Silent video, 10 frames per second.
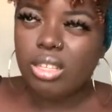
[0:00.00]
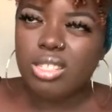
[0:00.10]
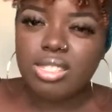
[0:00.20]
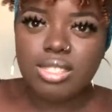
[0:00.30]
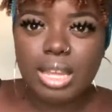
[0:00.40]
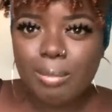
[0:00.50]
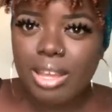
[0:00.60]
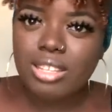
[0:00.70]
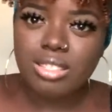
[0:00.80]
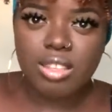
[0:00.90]

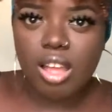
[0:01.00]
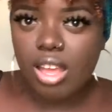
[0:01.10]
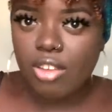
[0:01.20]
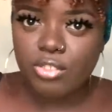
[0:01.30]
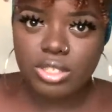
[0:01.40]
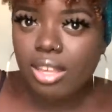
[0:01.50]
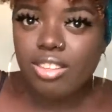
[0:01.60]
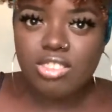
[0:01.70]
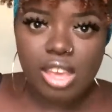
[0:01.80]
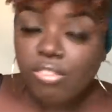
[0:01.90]
semi-soft.
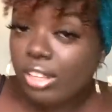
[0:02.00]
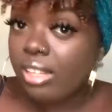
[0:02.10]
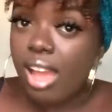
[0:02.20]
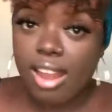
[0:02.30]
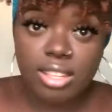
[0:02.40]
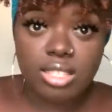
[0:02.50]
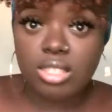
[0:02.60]
Definitely not as